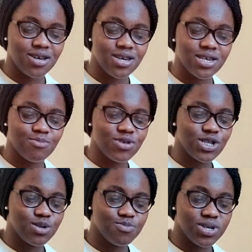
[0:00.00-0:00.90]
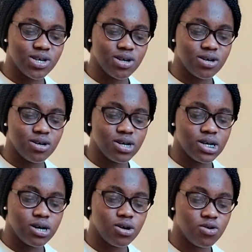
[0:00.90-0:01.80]
It's meant to be
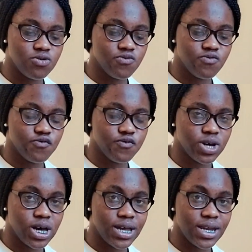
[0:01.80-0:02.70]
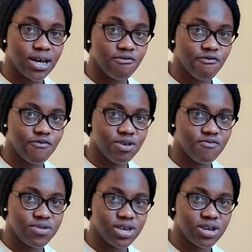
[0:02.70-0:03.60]

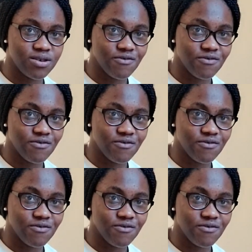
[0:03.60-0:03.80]
115